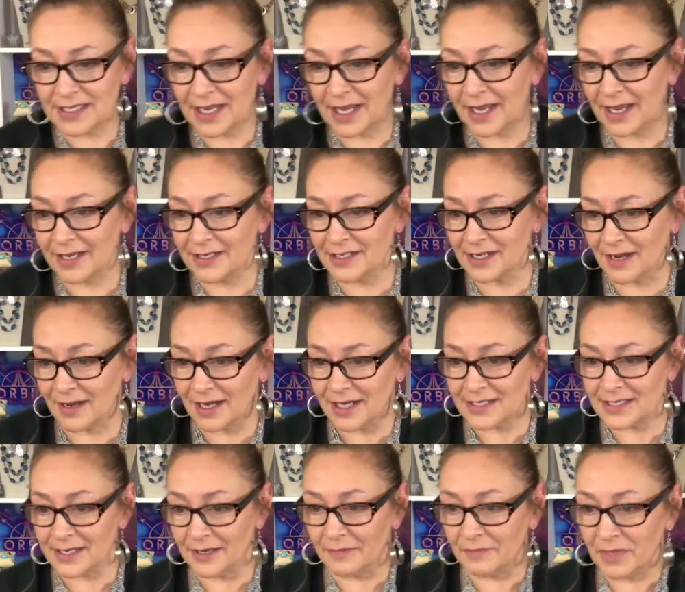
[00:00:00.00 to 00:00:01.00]
it.
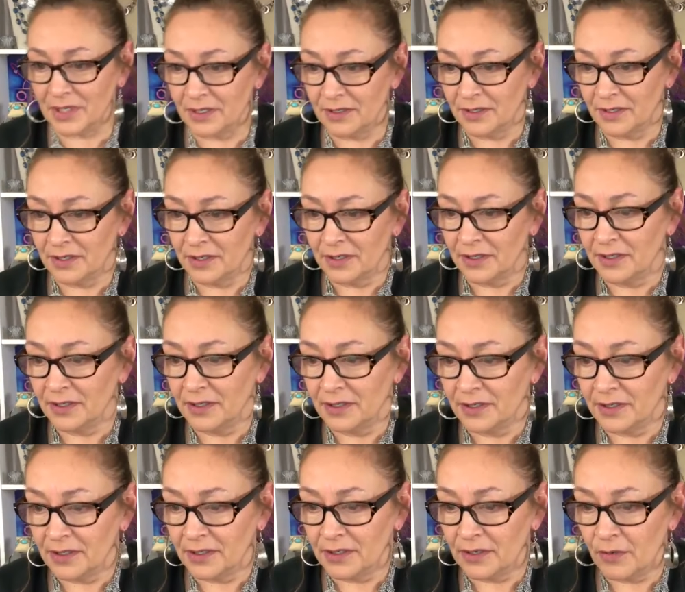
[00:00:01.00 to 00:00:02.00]
Awesome.
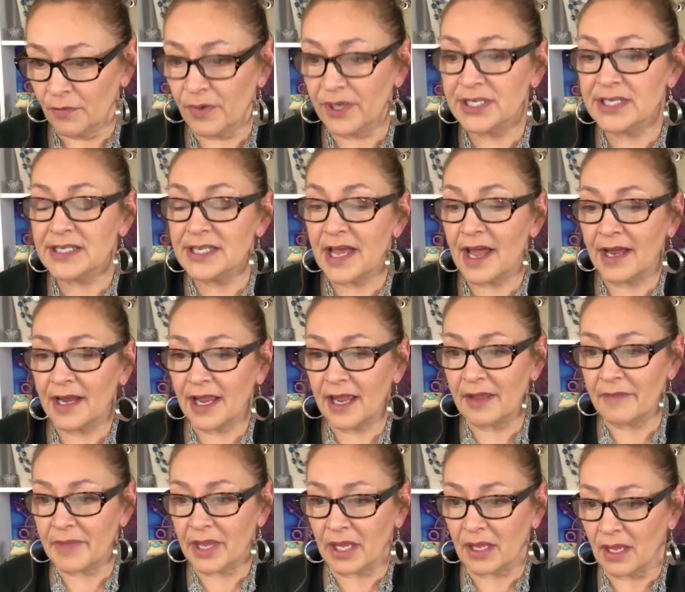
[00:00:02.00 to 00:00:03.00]
What's that,
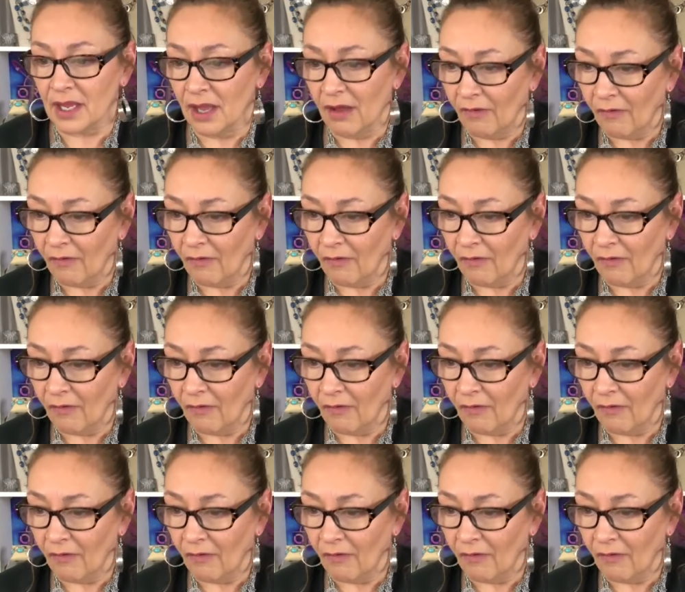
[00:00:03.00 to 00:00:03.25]
Amy?